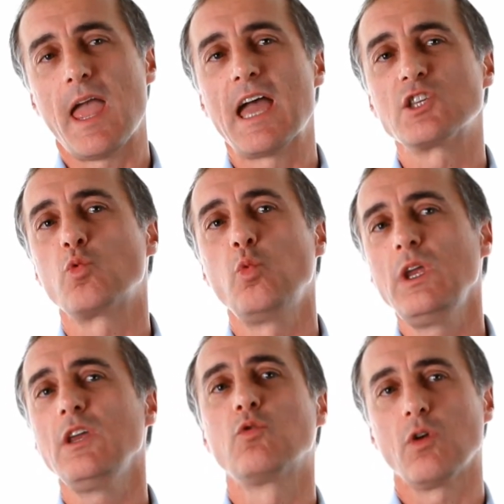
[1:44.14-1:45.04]
as
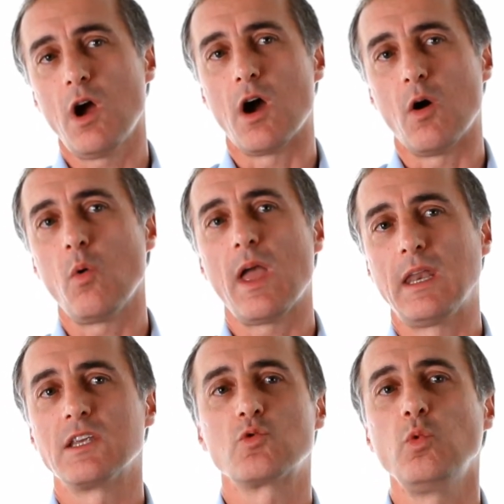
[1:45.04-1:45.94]
we grow
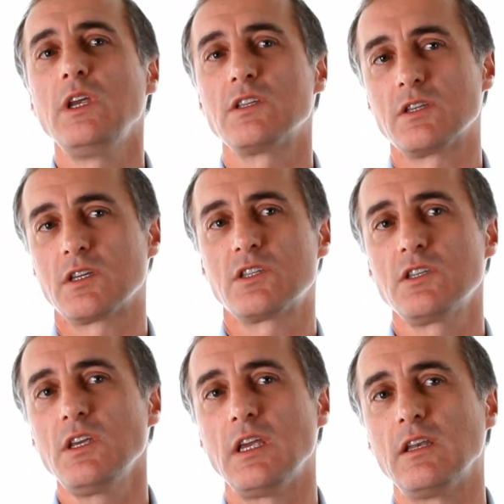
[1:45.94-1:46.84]
and as we
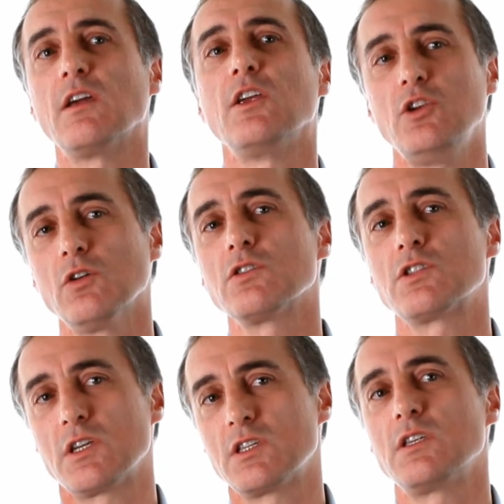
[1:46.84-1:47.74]
succeed, you'll
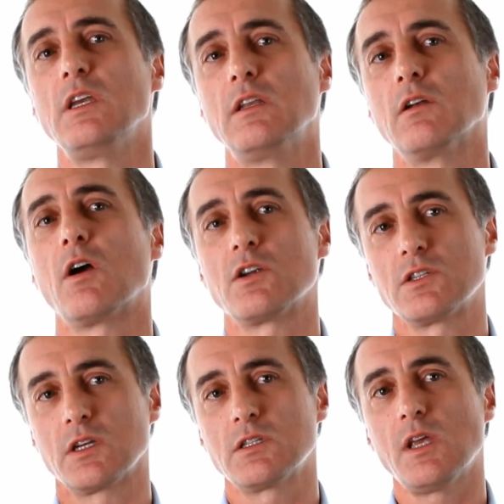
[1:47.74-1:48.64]
succeed in our
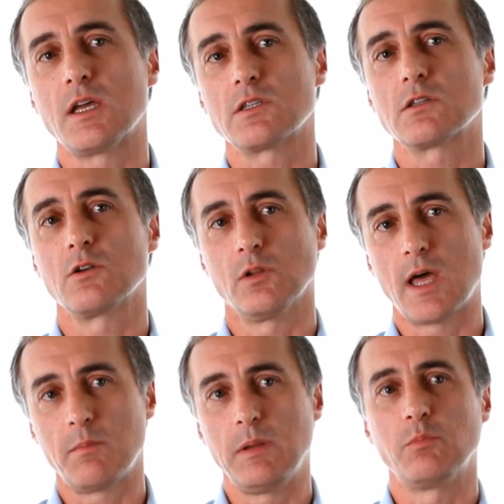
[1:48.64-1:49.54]
success. So a
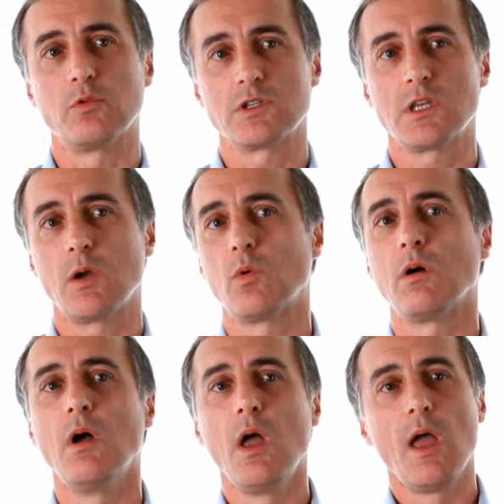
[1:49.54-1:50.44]
lot of people will say,
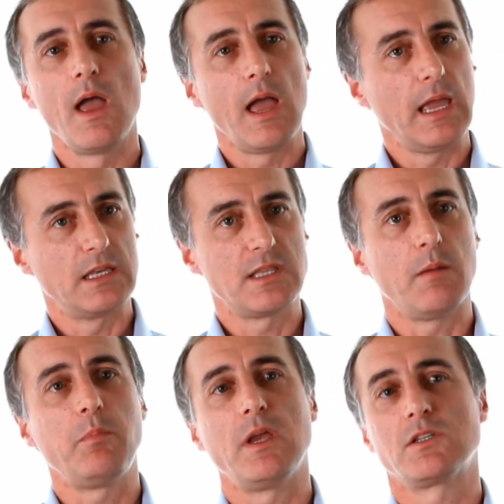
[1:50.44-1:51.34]
well, is
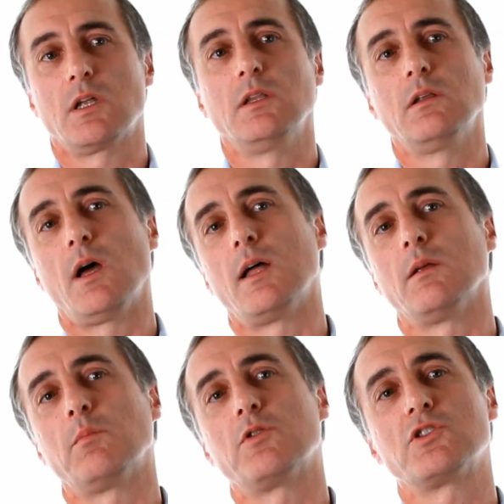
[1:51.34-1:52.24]
that based on
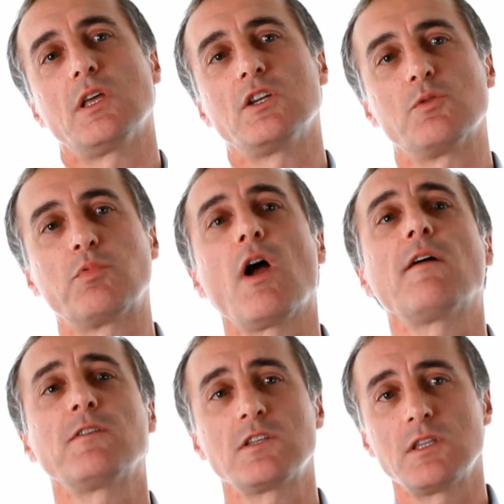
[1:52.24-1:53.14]
the percentage of
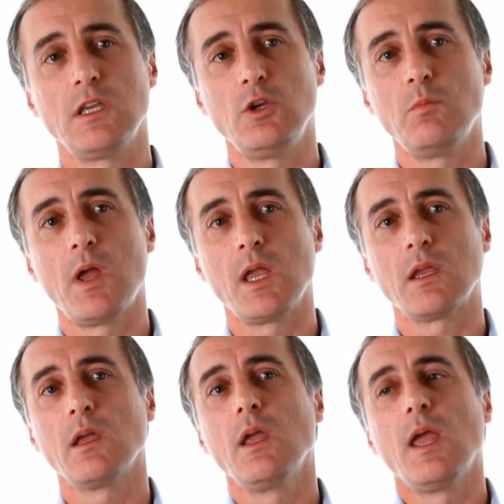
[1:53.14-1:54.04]
profits that you
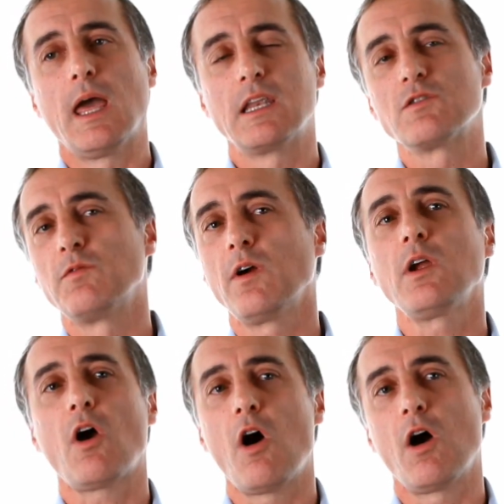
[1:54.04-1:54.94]
make? And it's
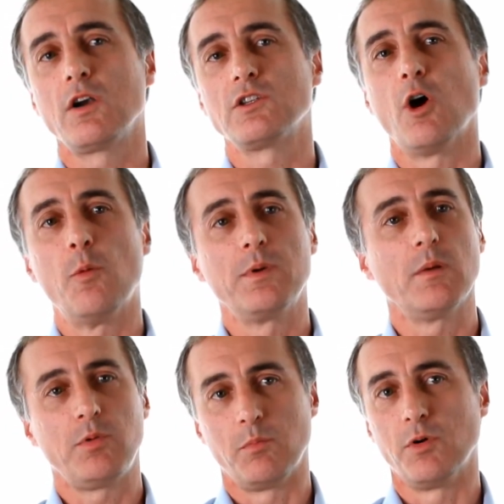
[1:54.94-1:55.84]
very hard to open
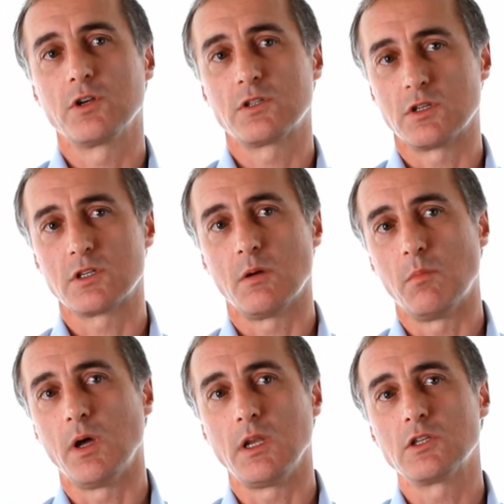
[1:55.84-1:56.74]
up your books to
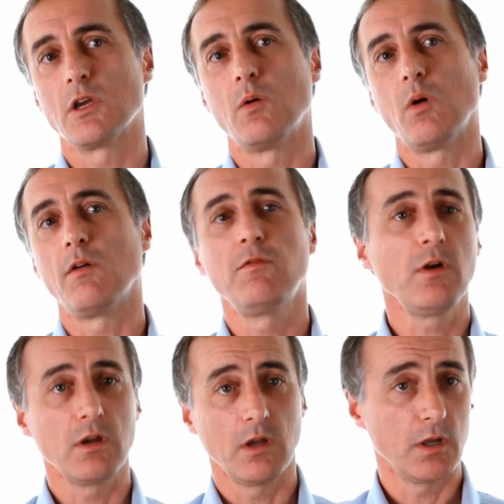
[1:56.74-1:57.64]
somebody. So a
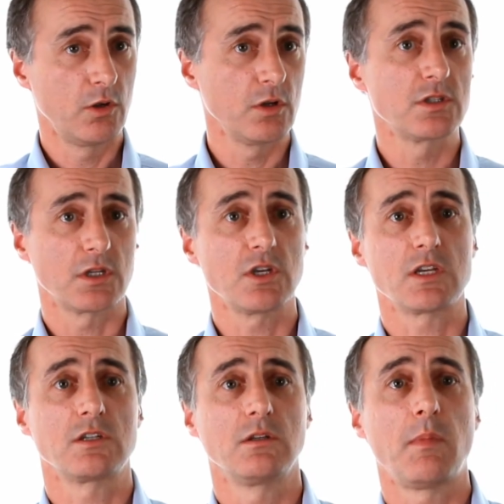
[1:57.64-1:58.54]
very good
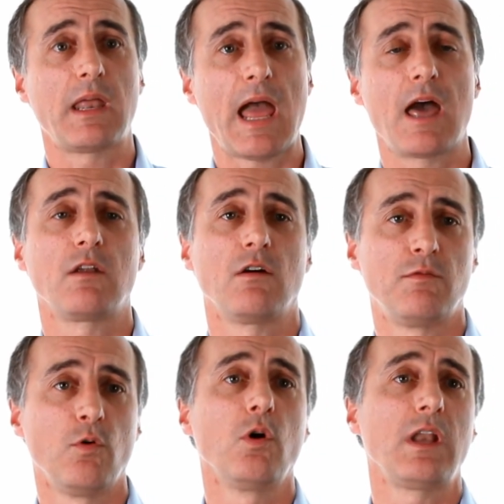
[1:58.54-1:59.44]
suggestion about how to
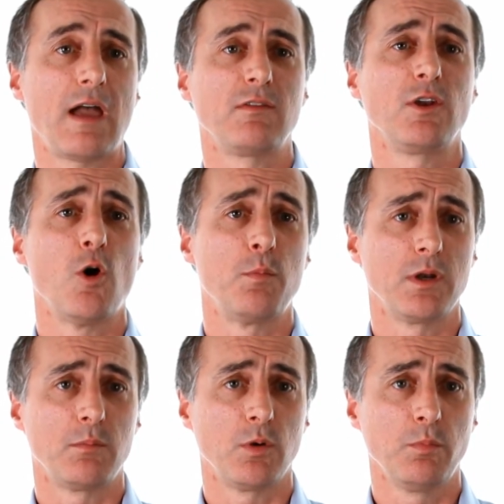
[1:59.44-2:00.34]
avoid having to open
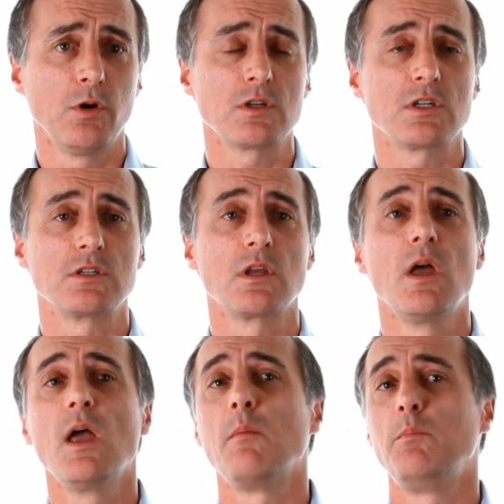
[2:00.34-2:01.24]
up your books is
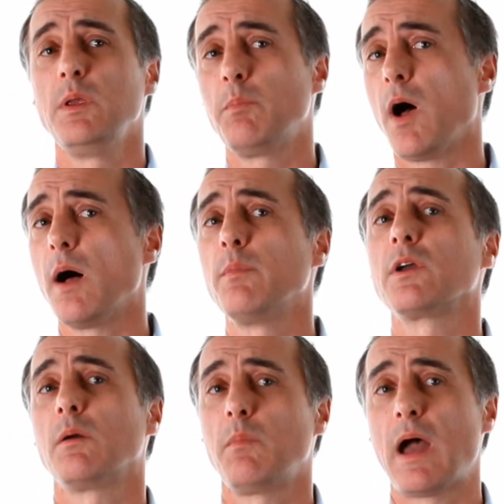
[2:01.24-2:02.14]
be
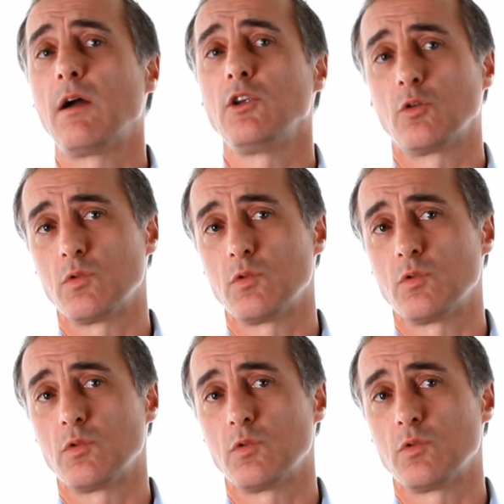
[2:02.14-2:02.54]
public about your